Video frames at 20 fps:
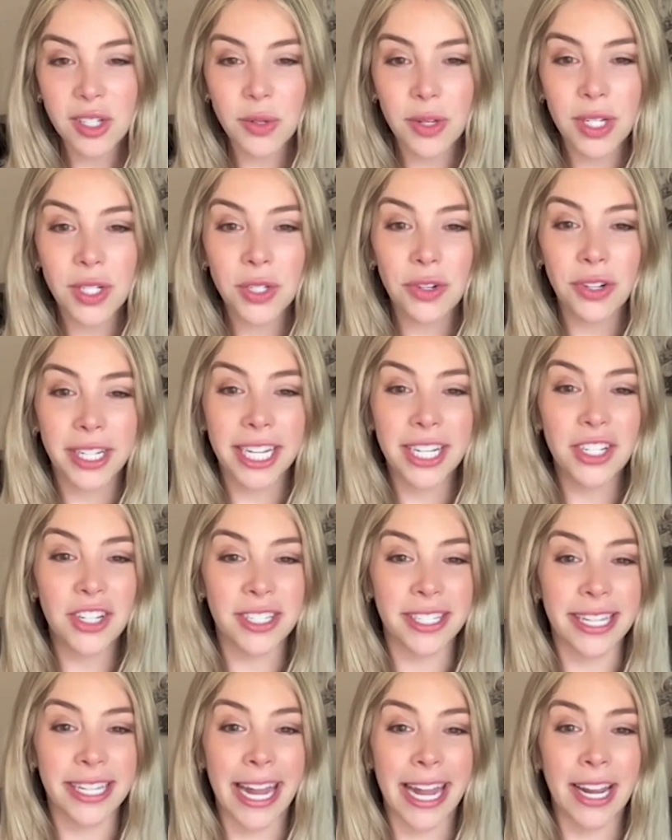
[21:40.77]
story short, he
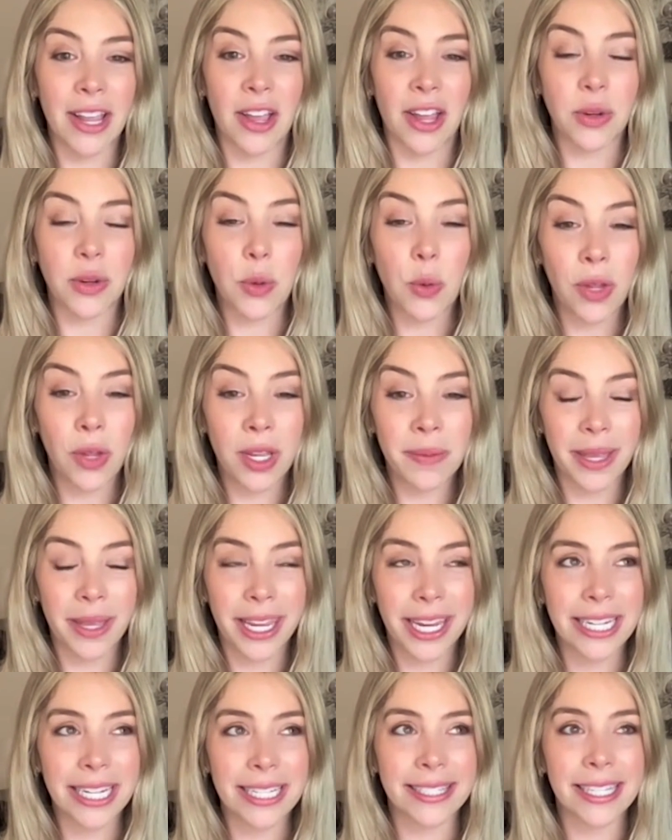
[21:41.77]
just had it on
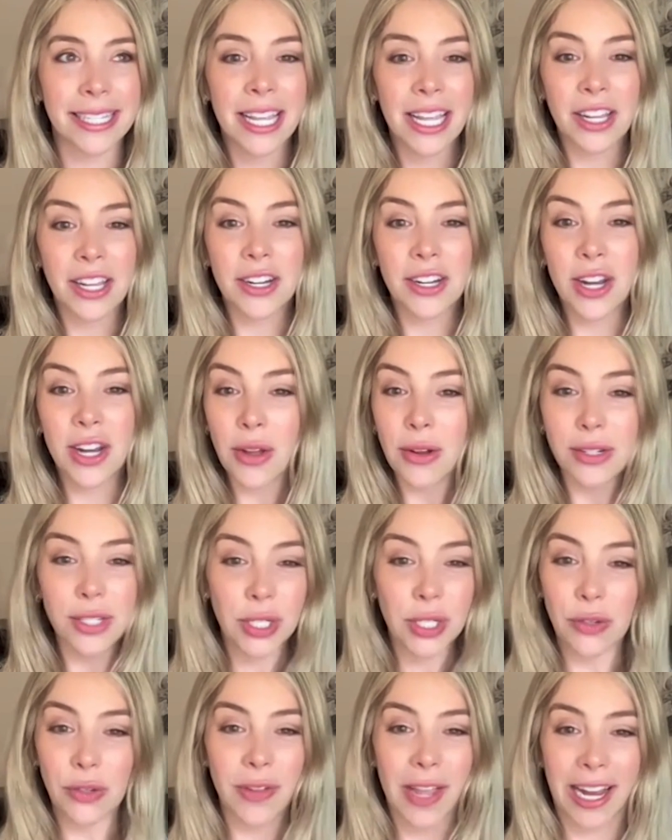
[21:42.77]
Coinbase, no
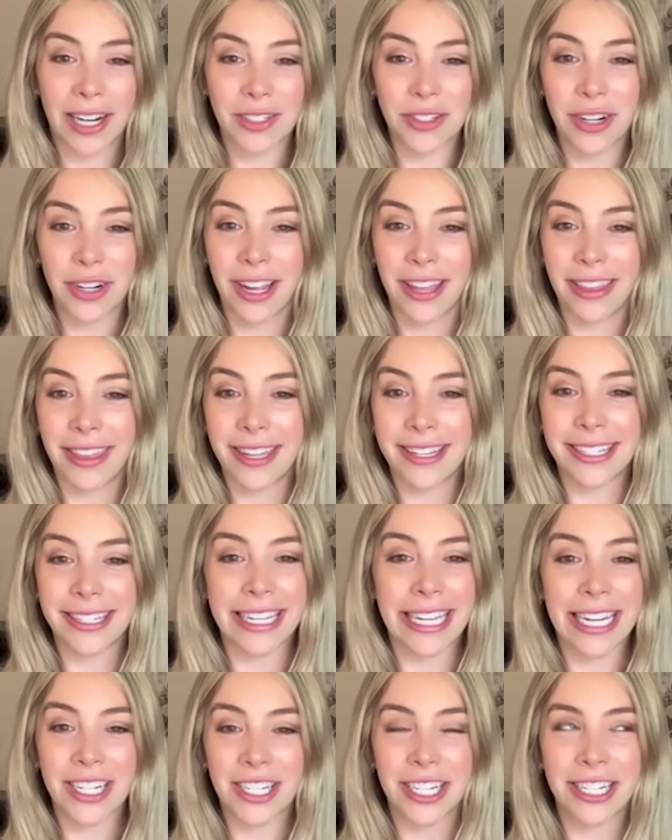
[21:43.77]
2-factor
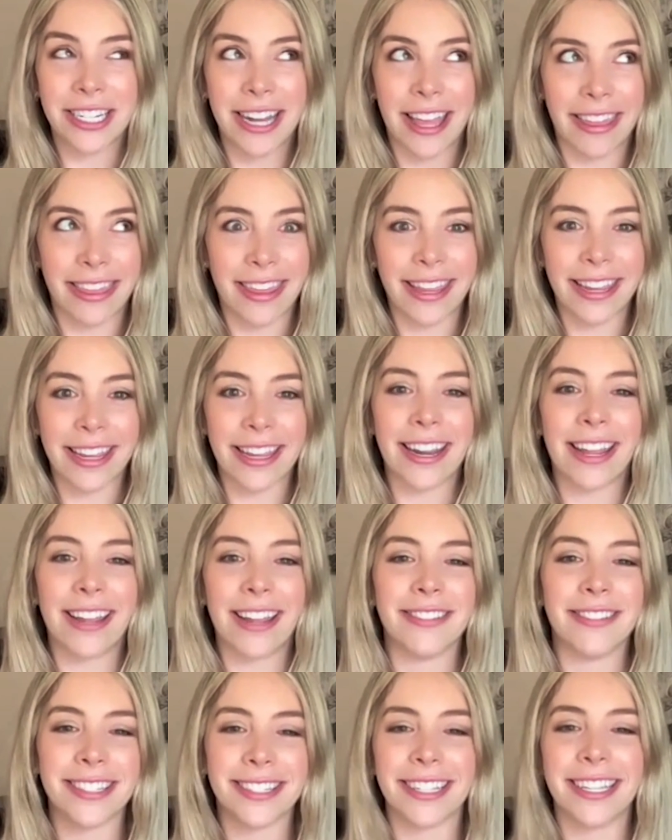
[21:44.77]
authentication, nothing. And
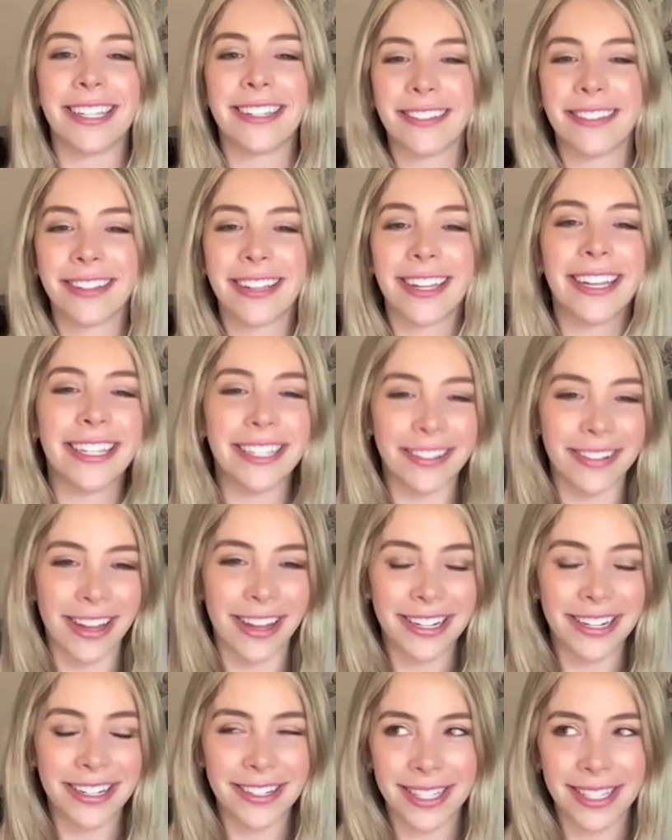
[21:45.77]
I was like, okay, you
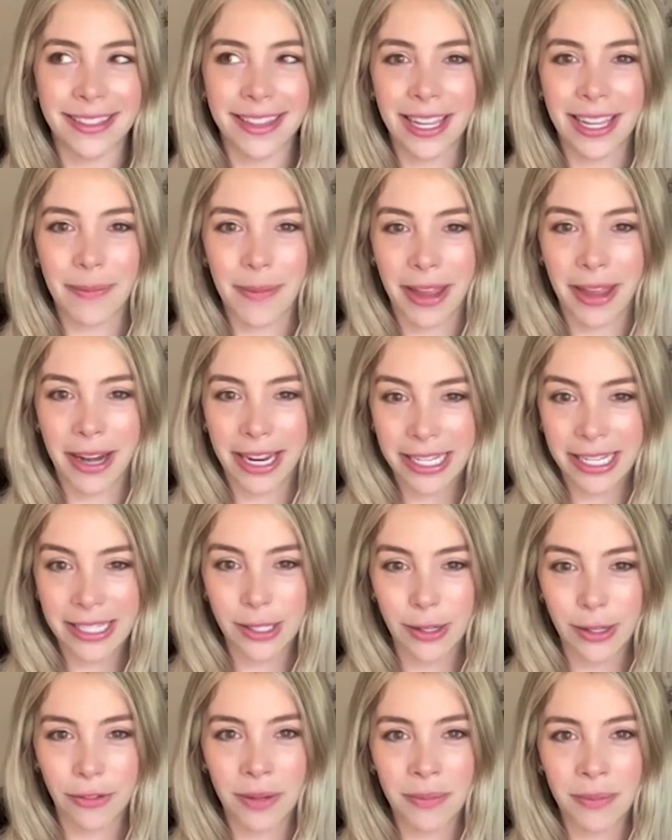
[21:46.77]
got to do something about it. And
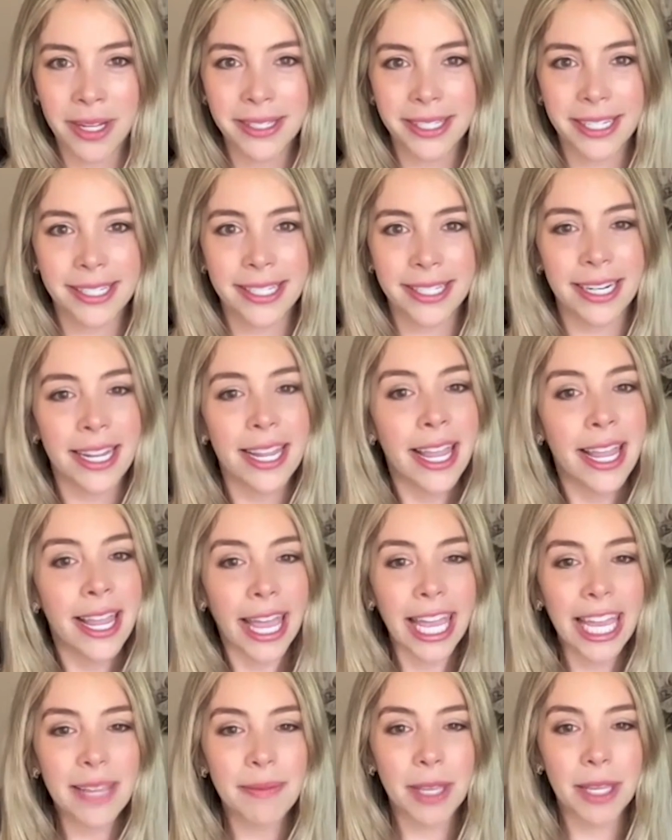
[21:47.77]
so for months I said,
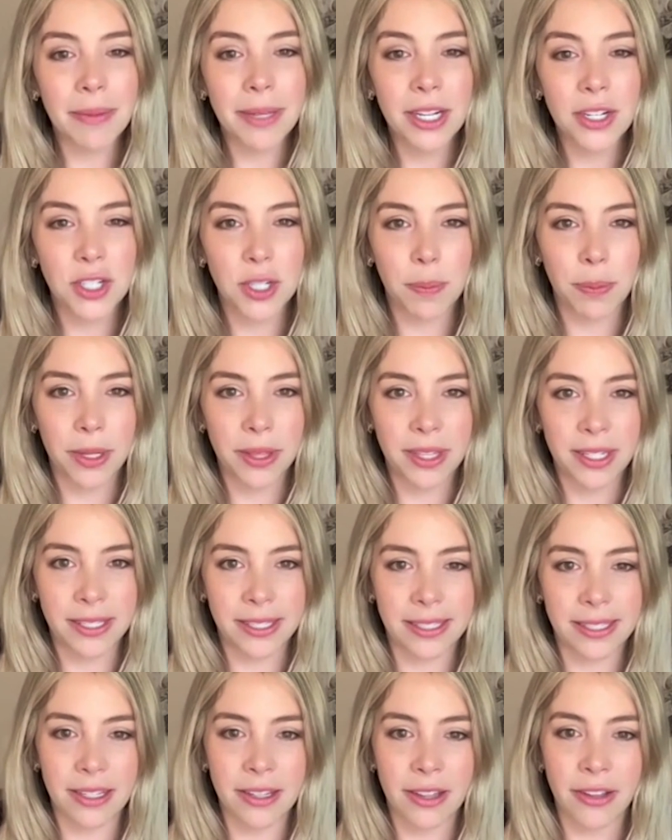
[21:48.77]
hey, maybe you should put
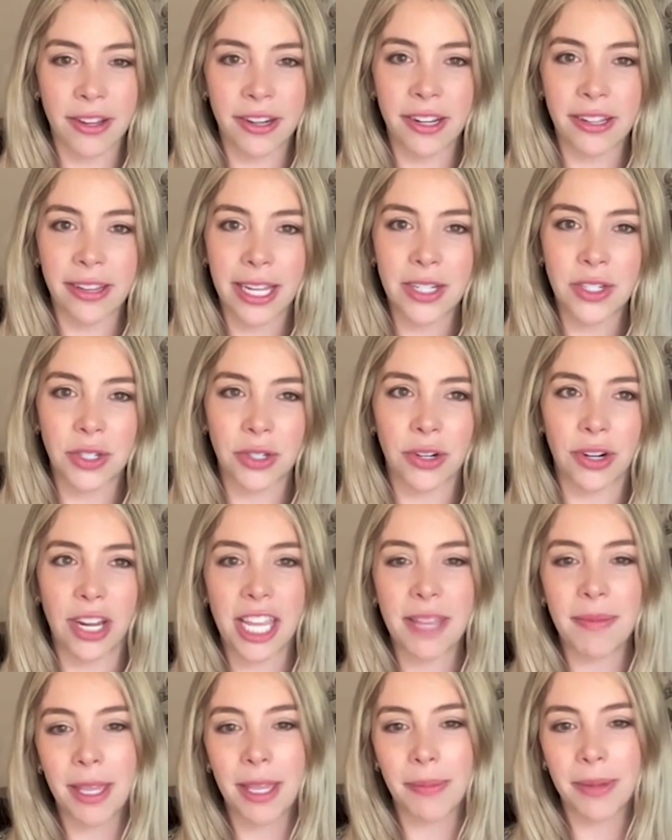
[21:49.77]
this on a ledger, or
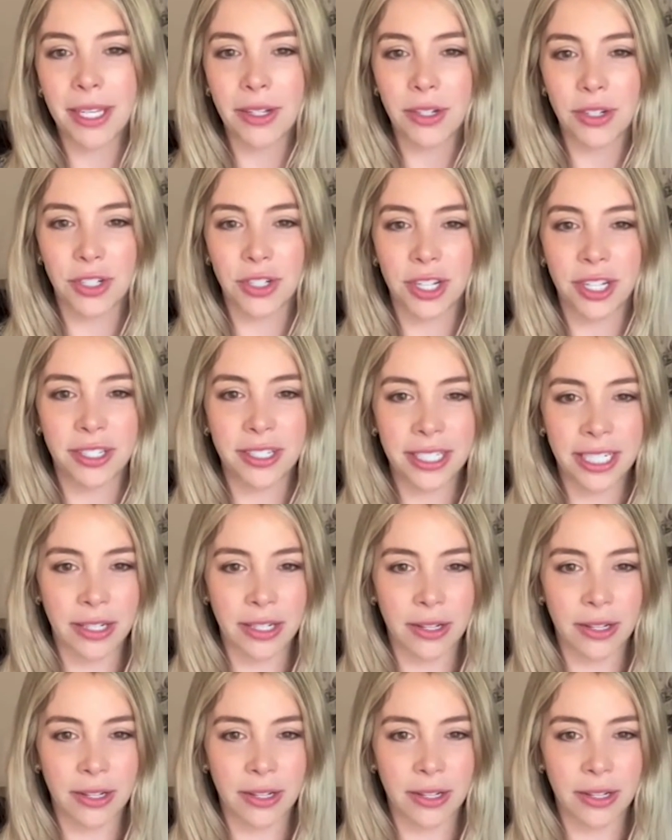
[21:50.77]
hey, maybe you should,